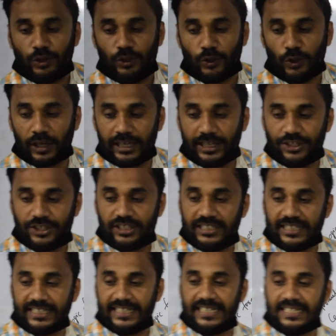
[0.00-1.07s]
knowledge,
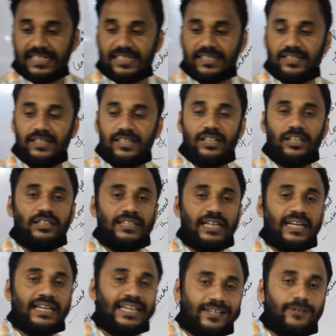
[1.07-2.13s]
that is
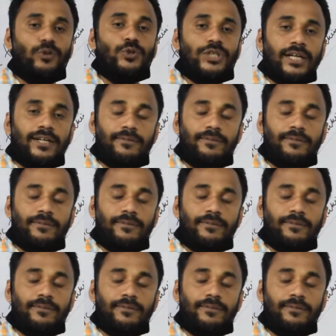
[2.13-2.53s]
the conclusion.